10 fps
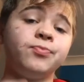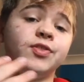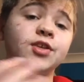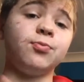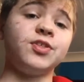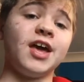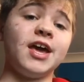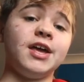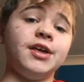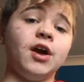This was
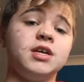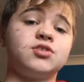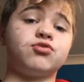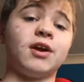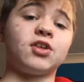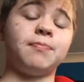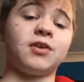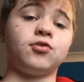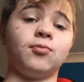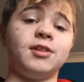a Shrek
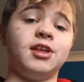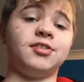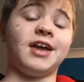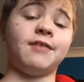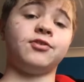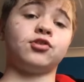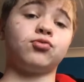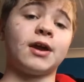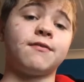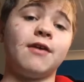special released after
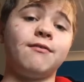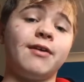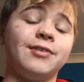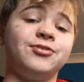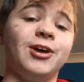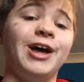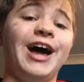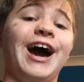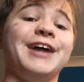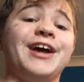Shrek Forever After,
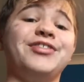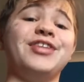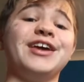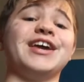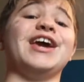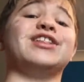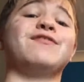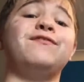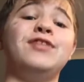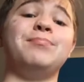and I think it's
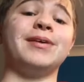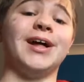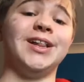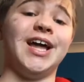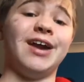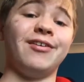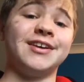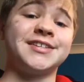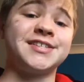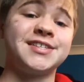flipping
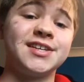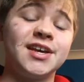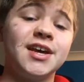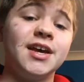hilarious.